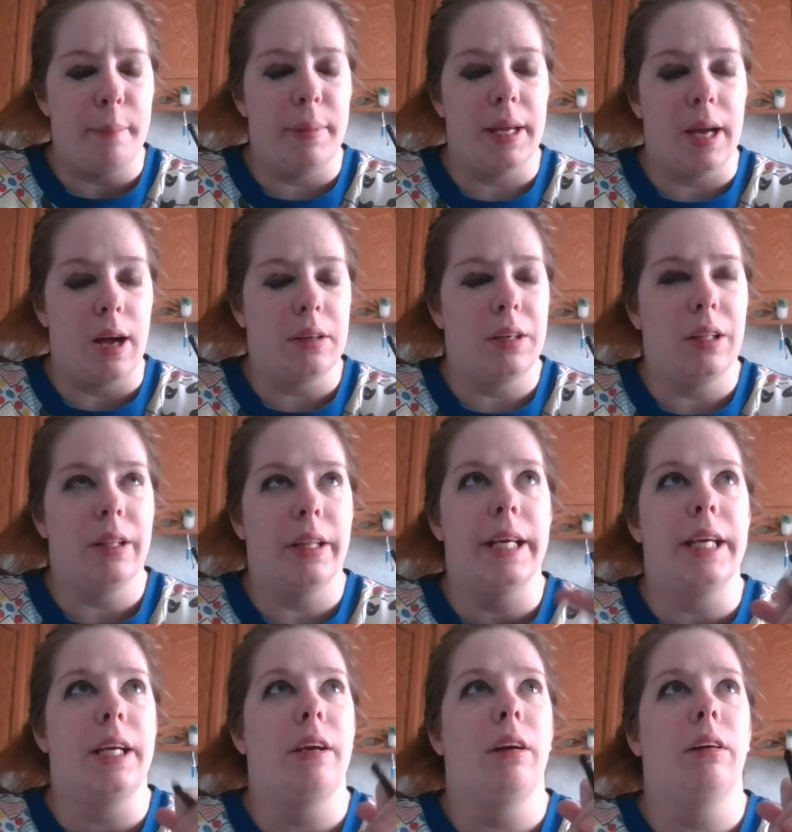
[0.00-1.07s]
Bianca,
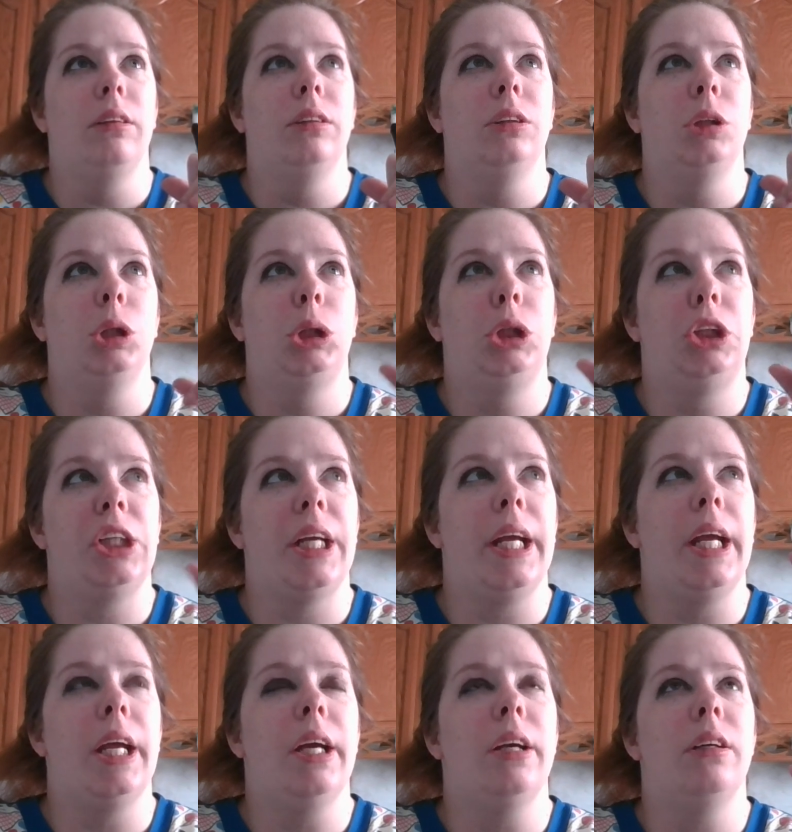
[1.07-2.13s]
like,
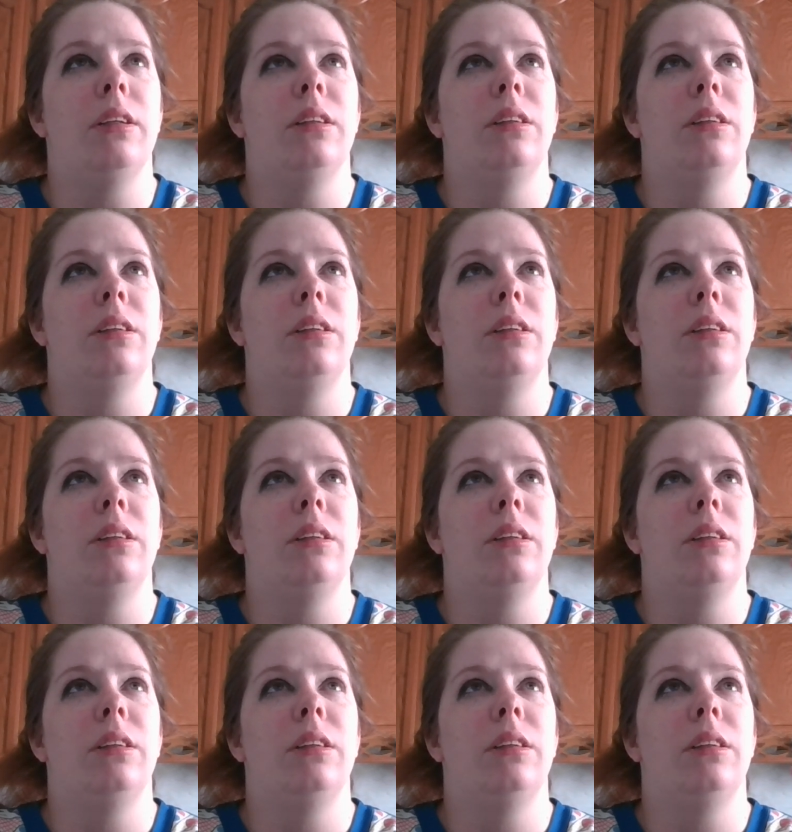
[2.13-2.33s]
she,